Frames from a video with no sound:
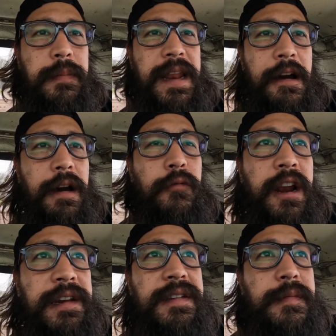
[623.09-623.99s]
but now I'm
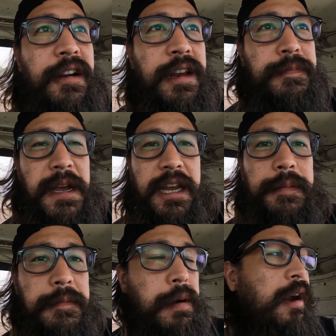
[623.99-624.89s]
running some errands, picking up
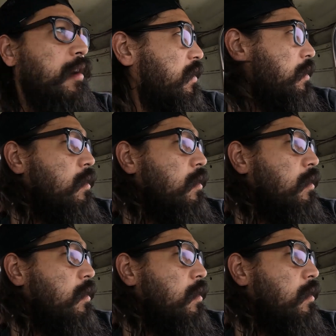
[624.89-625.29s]
some parts.